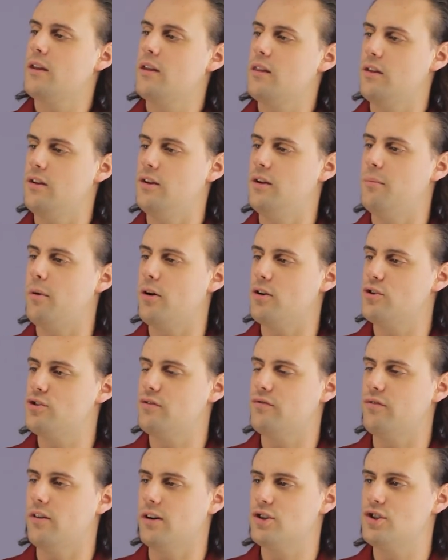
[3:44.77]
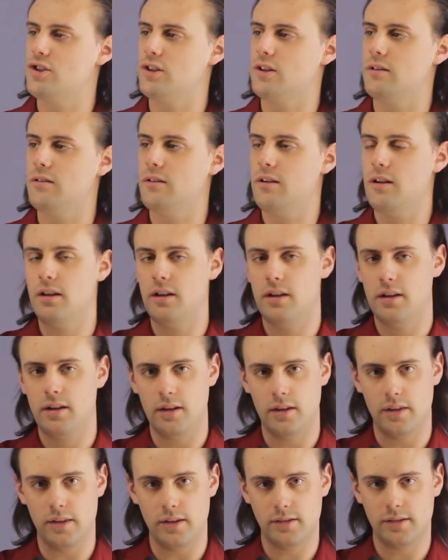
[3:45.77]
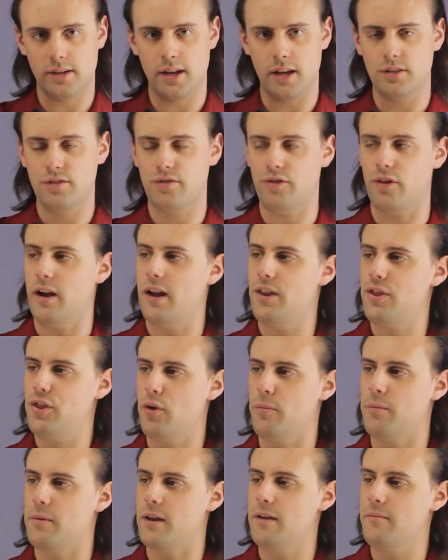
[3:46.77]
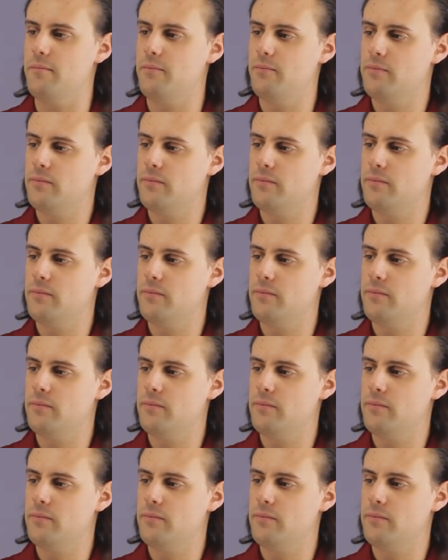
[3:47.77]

the departure function, in this case for enthalpy,